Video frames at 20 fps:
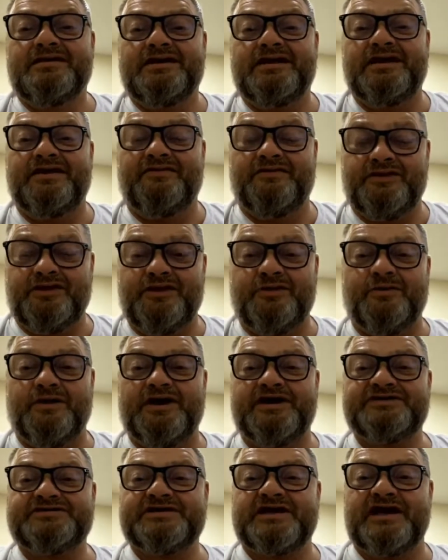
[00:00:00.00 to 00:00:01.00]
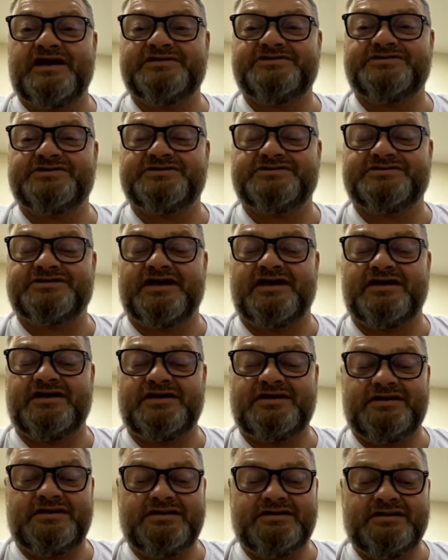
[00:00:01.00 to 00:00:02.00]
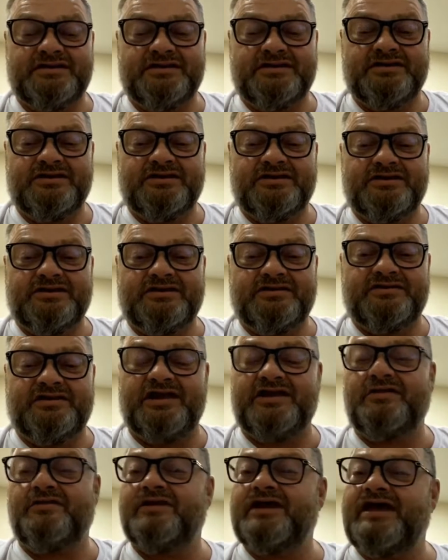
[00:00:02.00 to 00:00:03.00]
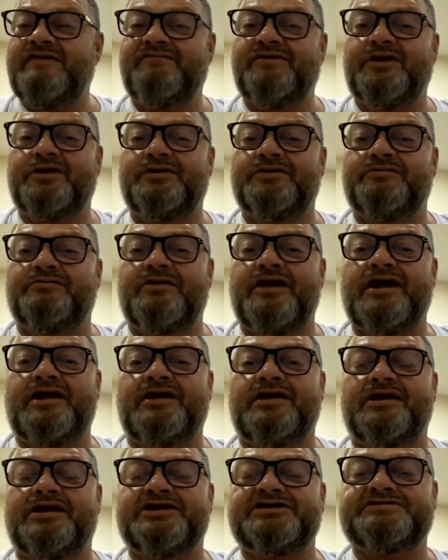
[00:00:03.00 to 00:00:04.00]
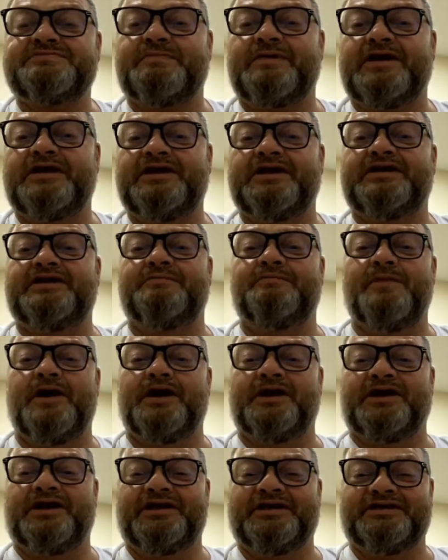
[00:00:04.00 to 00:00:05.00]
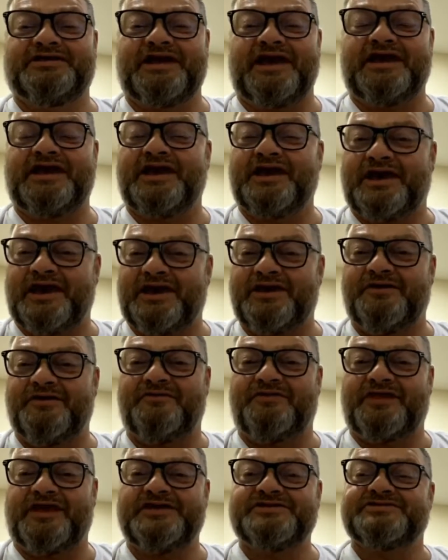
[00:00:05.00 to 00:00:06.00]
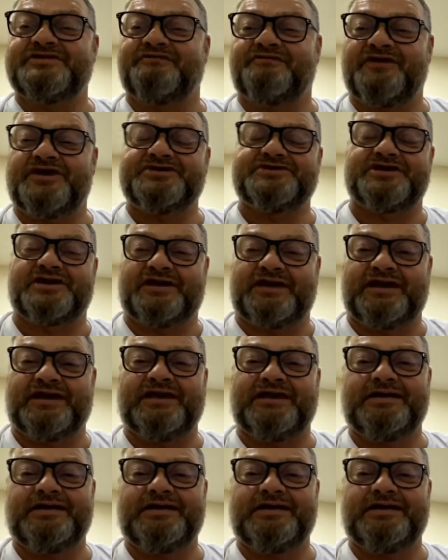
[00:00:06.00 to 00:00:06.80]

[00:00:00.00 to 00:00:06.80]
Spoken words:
in the U.S., I should say, they don't have a good record at spending the money and taking care of things efficiently.